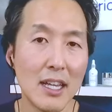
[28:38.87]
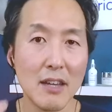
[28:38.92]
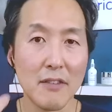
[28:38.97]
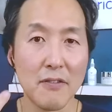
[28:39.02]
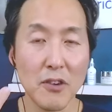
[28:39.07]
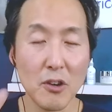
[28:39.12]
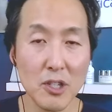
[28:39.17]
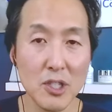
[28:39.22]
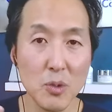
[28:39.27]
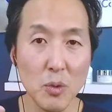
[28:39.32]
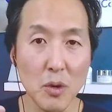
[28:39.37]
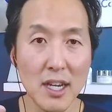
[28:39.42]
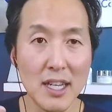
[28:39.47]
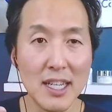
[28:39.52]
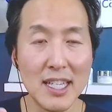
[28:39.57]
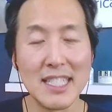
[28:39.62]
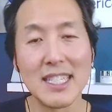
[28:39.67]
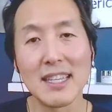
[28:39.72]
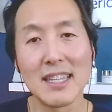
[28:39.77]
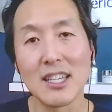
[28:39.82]
The first
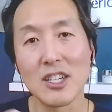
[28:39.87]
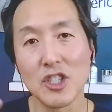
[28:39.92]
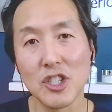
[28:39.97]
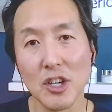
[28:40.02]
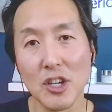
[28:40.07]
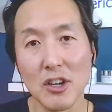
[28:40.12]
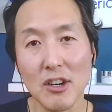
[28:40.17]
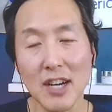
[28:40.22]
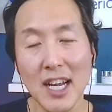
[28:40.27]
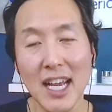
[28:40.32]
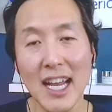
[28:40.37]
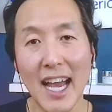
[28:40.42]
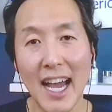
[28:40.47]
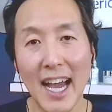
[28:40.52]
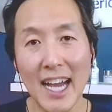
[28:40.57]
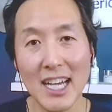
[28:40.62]
one is that the sugar can